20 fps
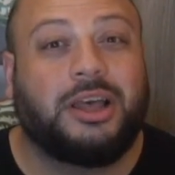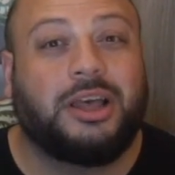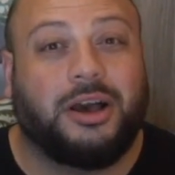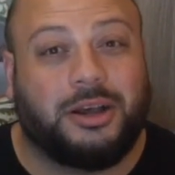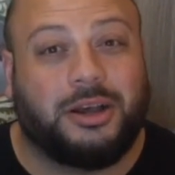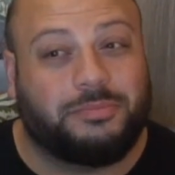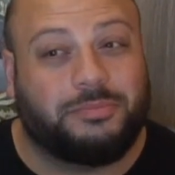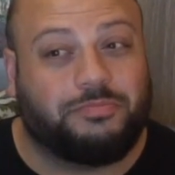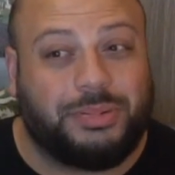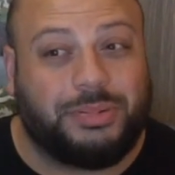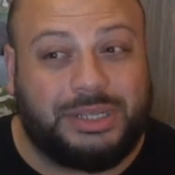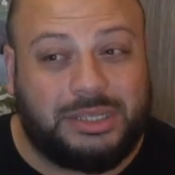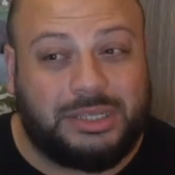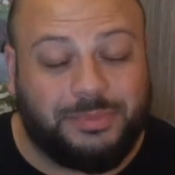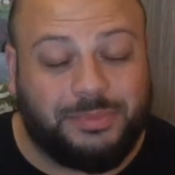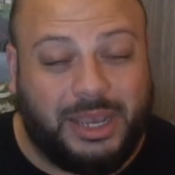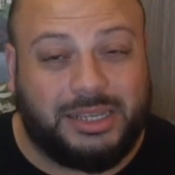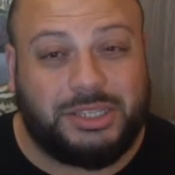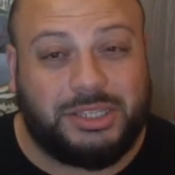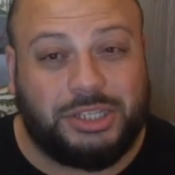
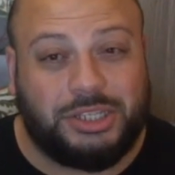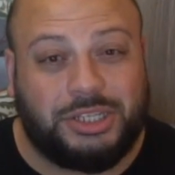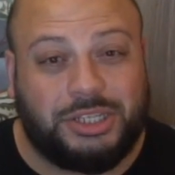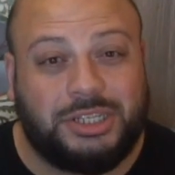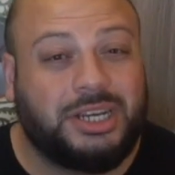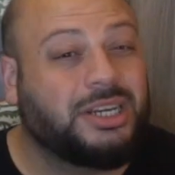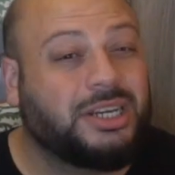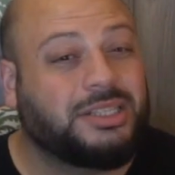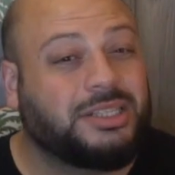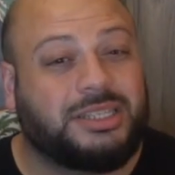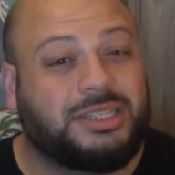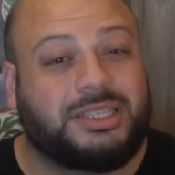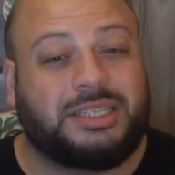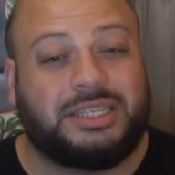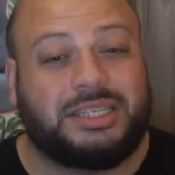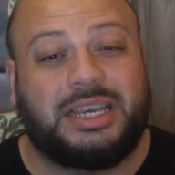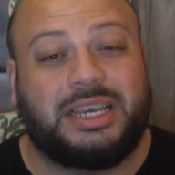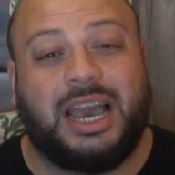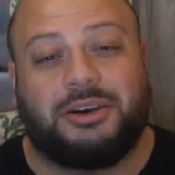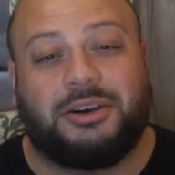Beastmaster to
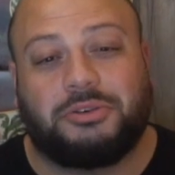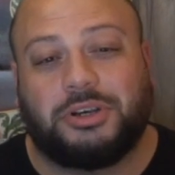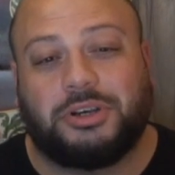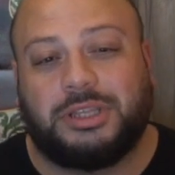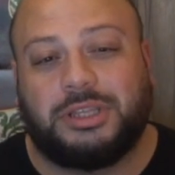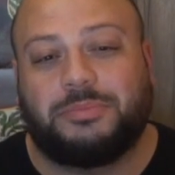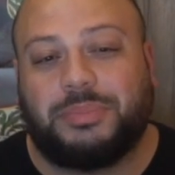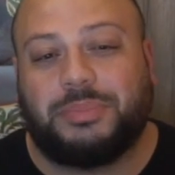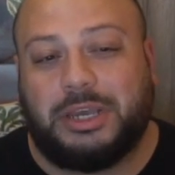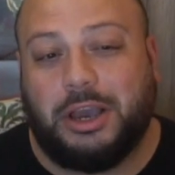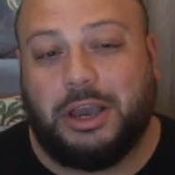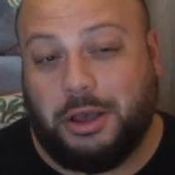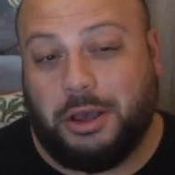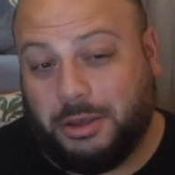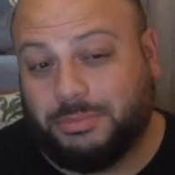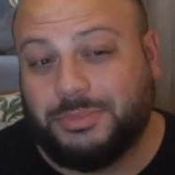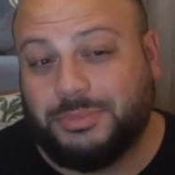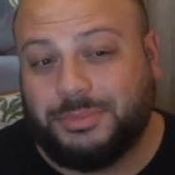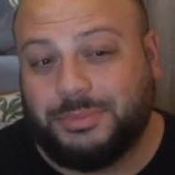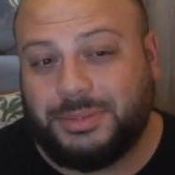see how good it
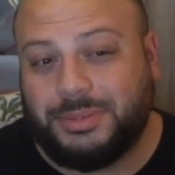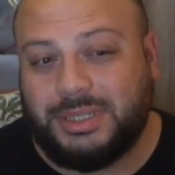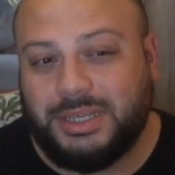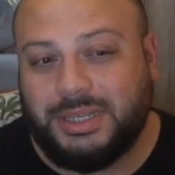becomes,